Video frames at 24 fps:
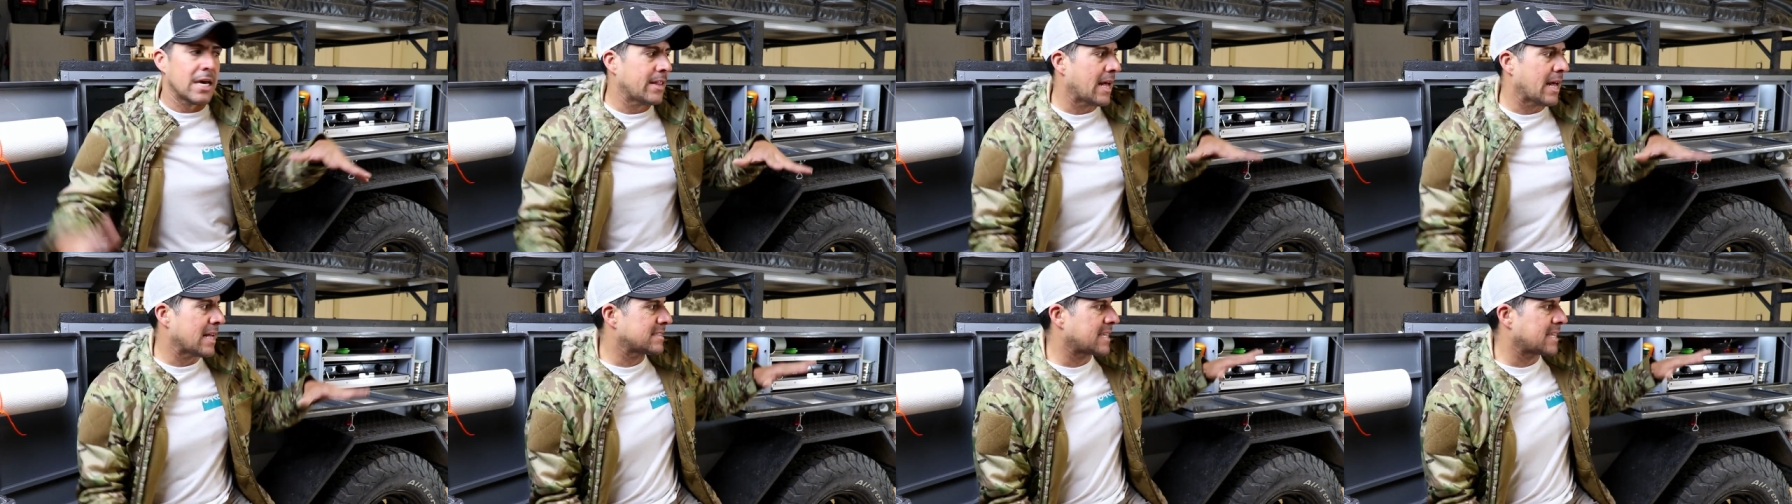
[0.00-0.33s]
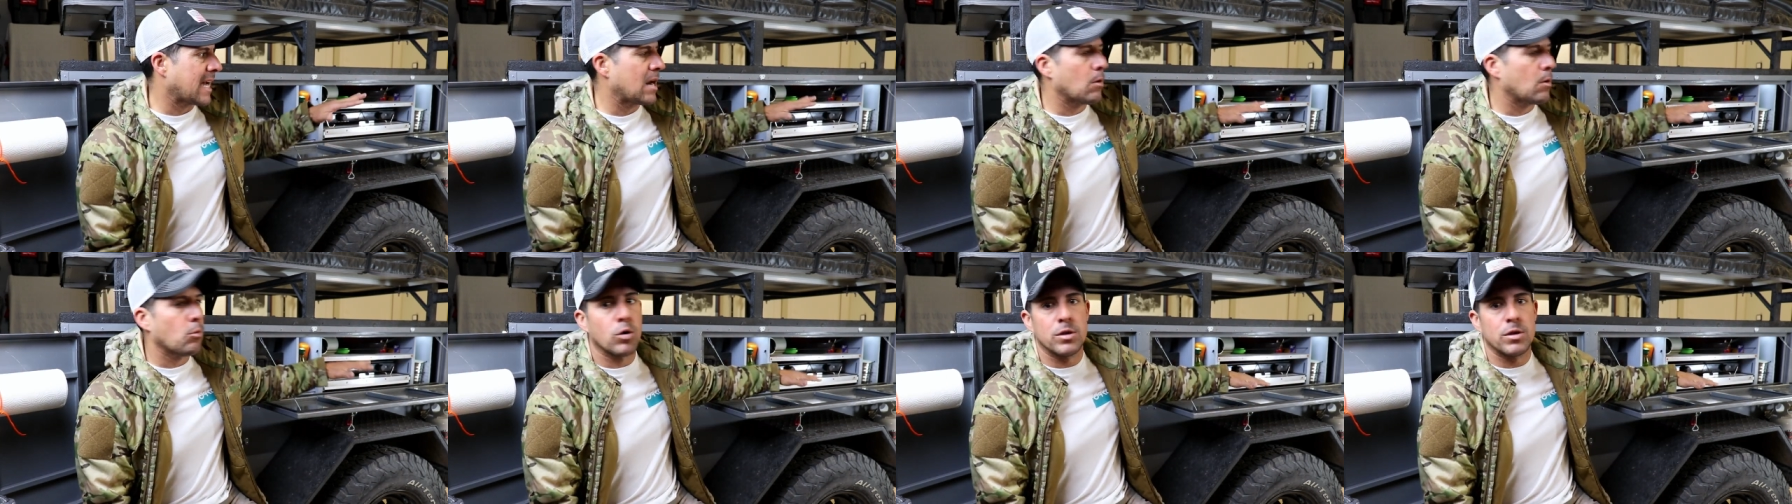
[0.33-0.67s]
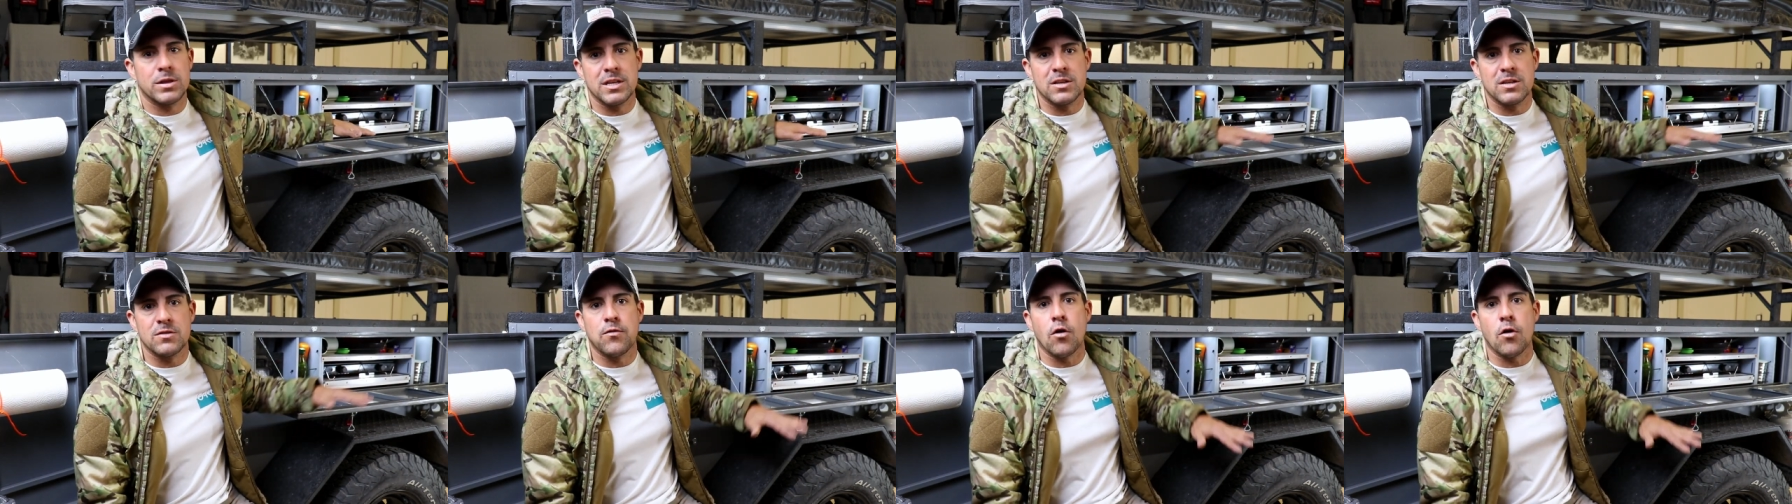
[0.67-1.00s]
and that's kind of
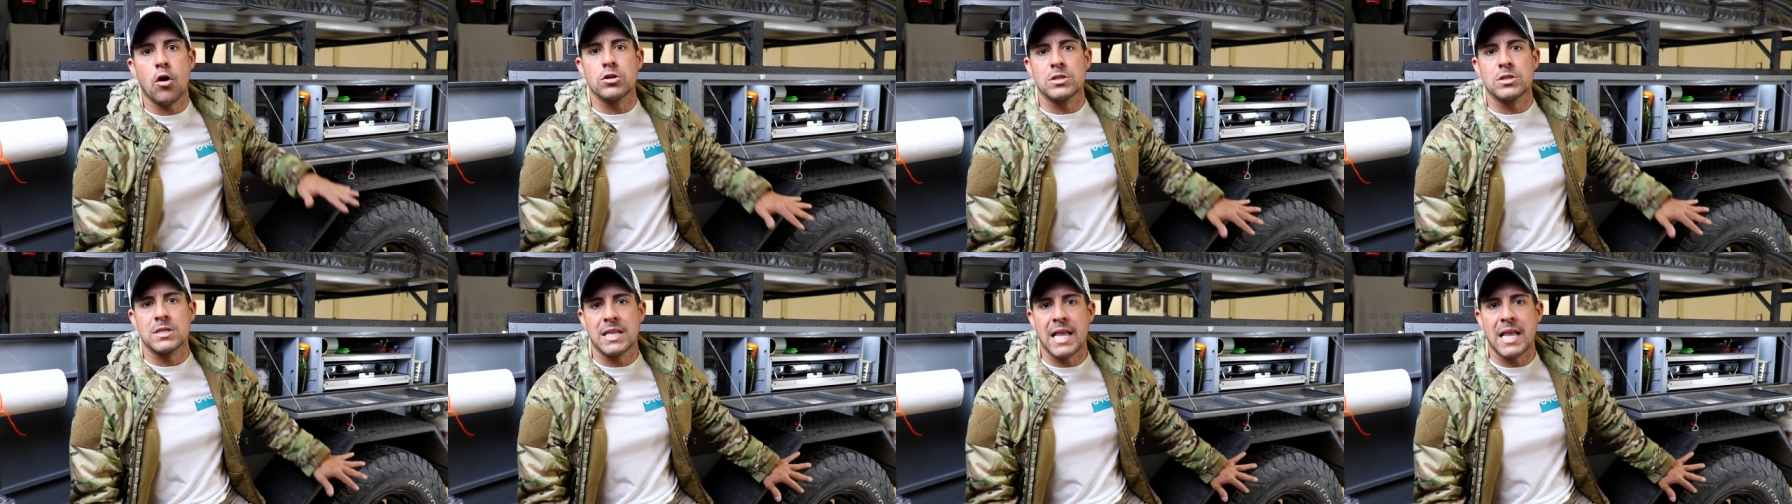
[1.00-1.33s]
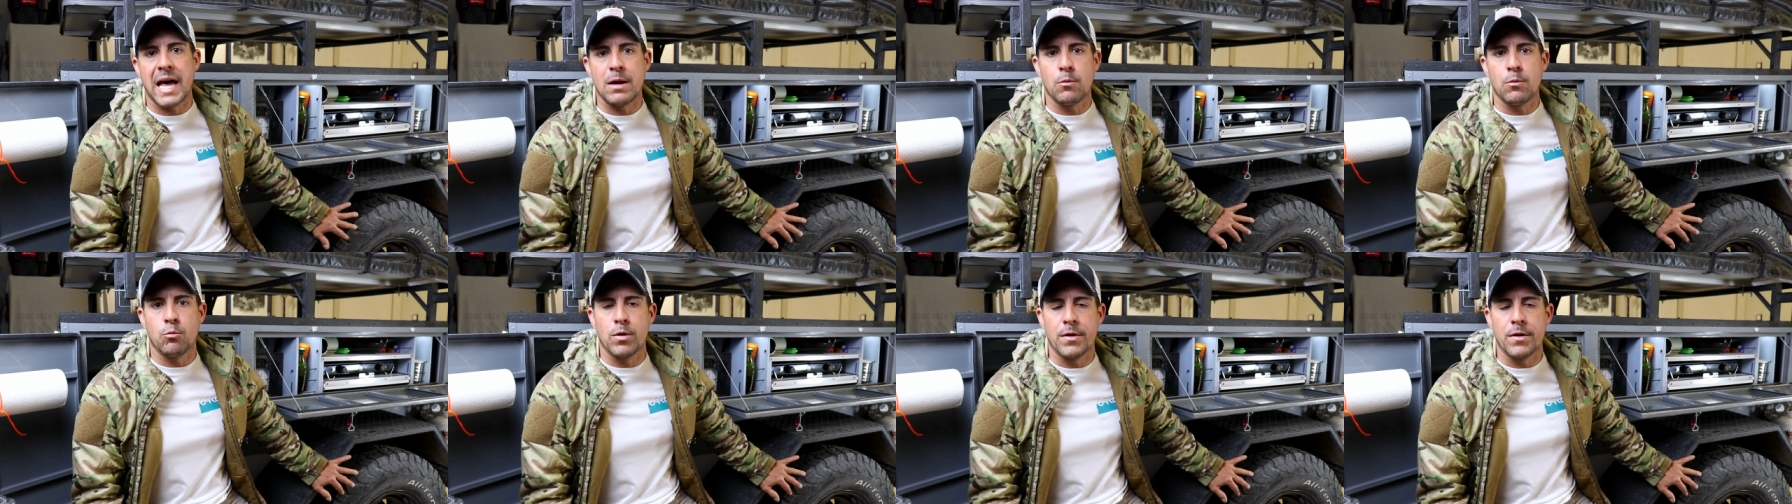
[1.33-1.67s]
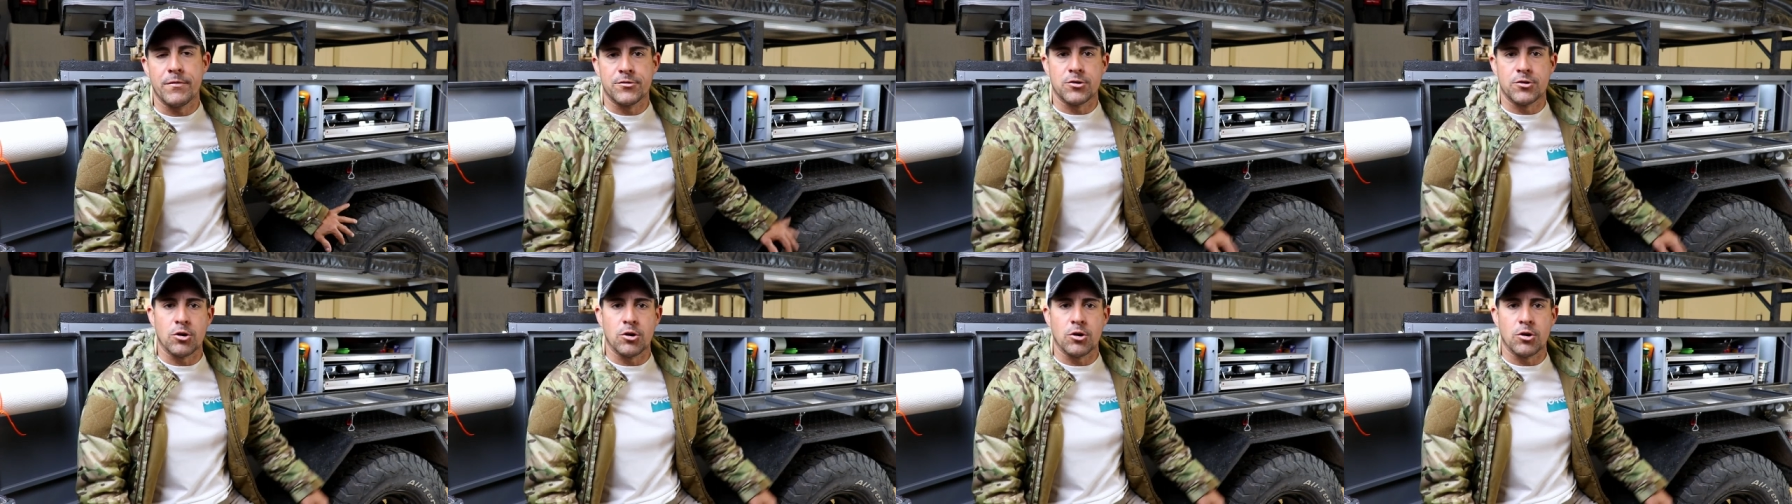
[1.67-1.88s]
what this falls in line with.